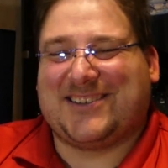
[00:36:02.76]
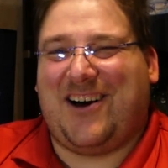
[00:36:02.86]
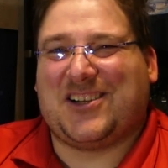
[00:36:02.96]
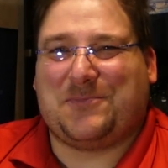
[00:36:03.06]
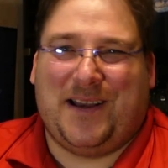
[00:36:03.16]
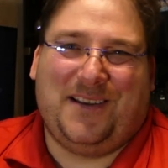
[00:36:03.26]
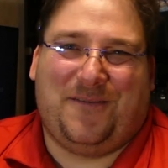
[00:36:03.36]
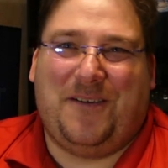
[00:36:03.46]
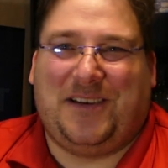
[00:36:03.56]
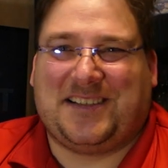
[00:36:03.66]
I'll spend the
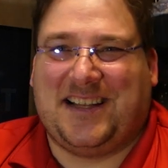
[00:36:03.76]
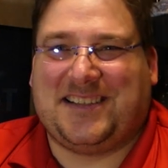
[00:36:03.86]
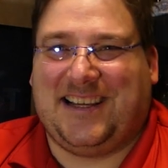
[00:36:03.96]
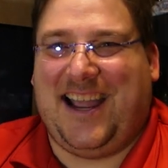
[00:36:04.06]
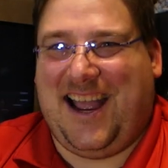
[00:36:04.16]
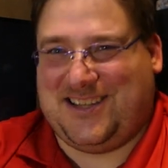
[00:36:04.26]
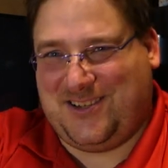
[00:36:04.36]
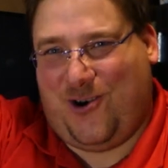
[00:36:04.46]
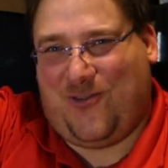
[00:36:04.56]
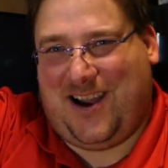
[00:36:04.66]
fifty cents in gas
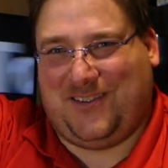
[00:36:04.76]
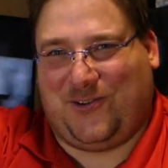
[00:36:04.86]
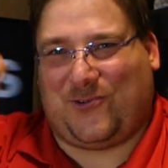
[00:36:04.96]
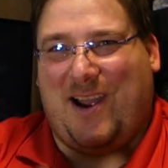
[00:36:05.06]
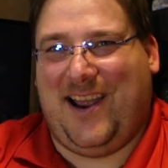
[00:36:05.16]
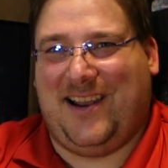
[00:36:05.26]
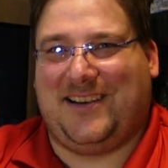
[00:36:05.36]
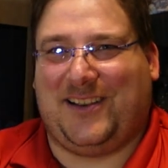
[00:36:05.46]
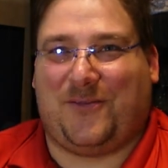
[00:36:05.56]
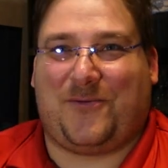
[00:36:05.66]
to go around to Trenton and
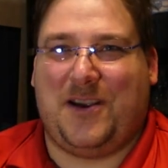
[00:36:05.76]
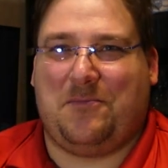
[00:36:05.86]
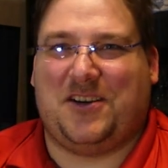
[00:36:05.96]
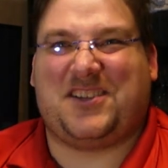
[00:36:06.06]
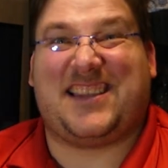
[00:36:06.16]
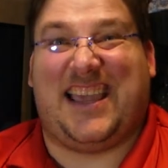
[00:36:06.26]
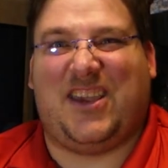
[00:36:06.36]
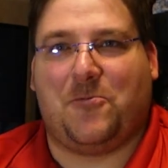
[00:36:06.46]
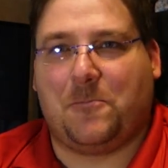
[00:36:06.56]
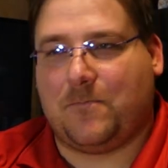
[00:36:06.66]
take the free bridge. Thank
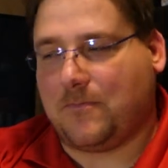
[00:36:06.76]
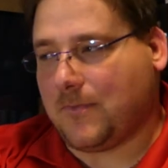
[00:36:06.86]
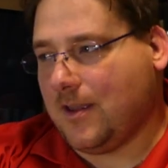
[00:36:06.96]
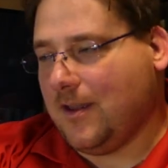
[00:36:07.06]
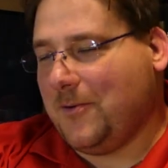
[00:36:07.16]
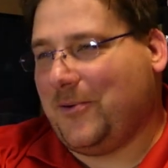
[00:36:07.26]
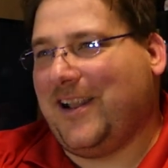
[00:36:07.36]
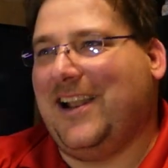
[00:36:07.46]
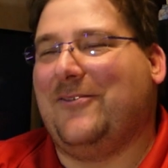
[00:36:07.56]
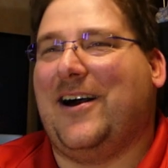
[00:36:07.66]
you. But
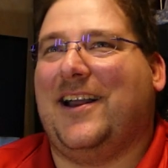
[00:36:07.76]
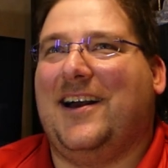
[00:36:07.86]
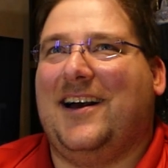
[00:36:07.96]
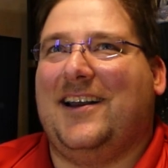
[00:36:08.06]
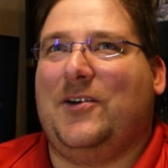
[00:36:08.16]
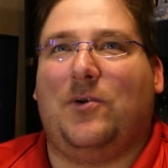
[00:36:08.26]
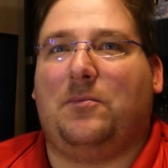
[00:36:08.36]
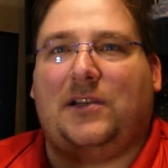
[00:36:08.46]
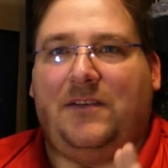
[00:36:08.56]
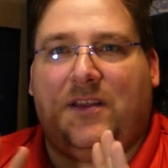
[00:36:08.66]
anyway, you
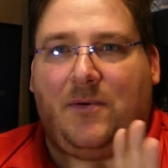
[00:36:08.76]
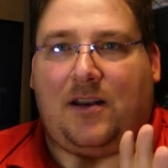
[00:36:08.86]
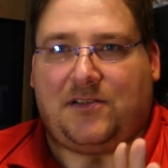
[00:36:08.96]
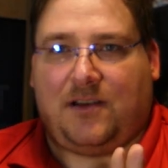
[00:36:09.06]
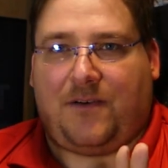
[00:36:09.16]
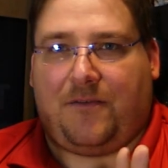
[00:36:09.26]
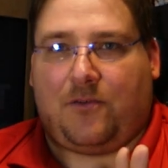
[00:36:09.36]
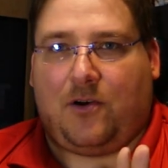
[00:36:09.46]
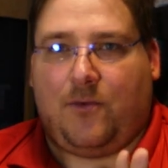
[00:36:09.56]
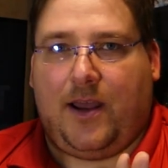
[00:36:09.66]
wouldn't believe the amount of stuff I've
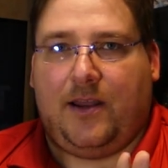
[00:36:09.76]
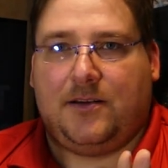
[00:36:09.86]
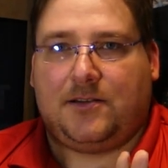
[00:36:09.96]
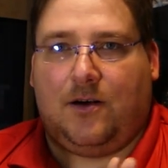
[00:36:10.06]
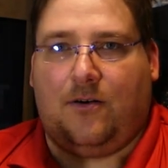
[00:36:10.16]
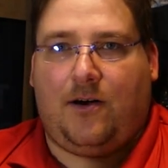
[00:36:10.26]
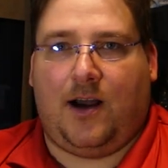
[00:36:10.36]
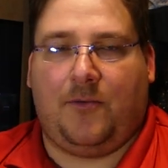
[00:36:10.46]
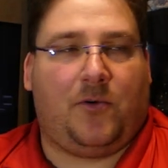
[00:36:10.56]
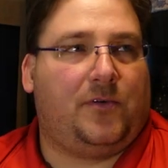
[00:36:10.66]
thrown away. So
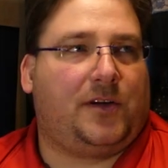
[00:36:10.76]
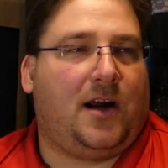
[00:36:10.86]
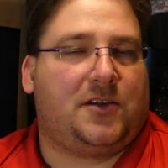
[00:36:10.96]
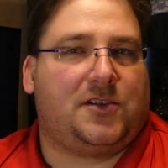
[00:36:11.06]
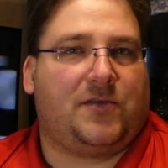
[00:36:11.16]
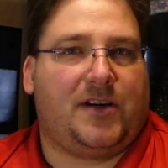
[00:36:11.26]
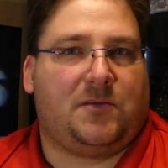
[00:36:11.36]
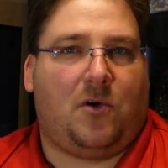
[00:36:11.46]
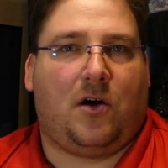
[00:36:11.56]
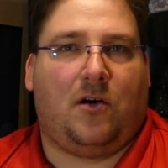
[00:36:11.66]
I'm going to concentrate
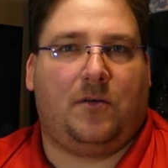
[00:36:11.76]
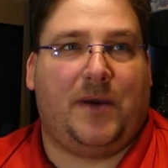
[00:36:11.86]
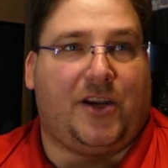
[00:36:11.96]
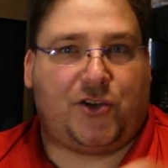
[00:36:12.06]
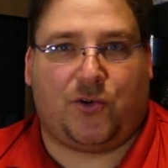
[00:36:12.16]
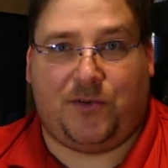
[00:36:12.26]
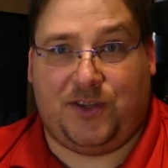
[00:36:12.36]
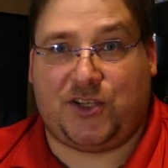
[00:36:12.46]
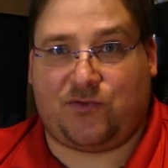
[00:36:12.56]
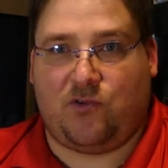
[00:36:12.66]
tomorrow on making sure
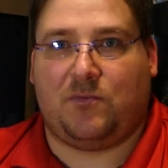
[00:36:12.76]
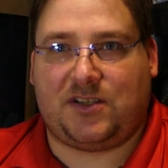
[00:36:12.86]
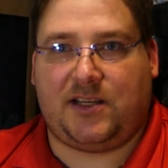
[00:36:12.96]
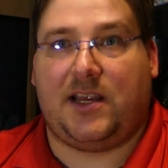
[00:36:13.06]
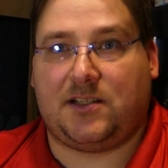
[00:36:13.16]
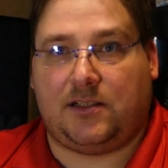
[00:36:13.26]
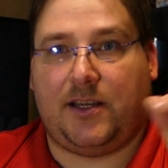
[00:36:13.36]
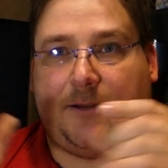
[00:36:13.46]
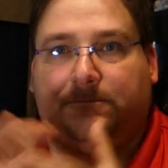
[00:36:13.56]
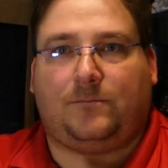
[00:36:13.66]
this room stays
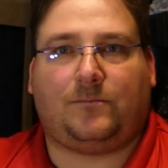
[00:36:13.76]
clean